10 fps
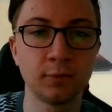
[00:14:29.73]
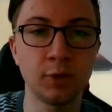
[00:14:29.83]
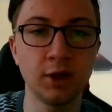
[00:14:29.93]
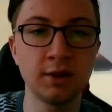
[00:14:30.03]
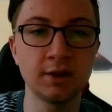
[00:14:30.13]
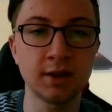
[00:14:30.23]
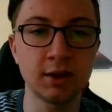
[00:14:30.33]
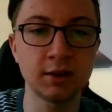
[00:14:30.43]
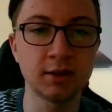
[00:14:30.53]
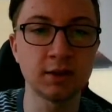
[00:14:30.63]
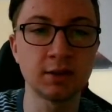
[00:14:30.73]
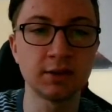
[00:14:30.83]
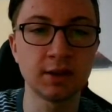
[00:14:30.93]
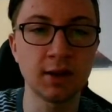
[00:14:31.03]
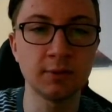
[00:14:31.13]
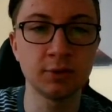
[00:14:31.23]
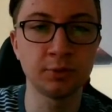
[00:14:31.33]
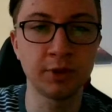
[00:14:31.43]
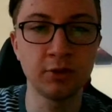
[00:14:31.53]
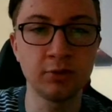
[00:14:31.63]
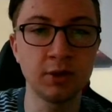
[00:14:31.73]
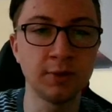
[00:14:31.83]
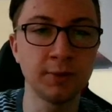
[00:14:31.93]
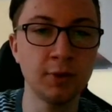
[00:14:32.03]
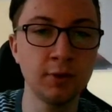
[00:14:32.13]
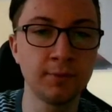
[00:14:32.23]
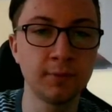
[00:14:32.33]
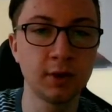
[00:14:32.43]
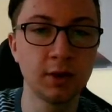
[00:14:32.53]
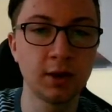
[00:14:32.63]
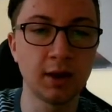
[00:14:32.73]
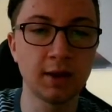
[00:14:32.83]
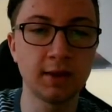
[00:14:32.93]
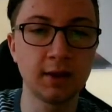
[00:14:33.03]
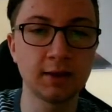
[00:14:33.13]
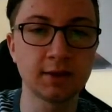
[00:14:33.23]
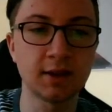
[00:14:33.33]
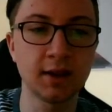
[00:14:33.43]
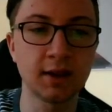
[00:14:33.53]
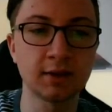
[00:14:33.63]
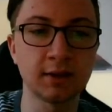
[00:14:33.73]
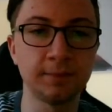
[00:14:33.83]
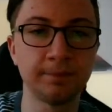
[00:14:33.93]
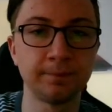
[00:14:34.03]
I decided that it's time to play queen d4 and take this diagonal.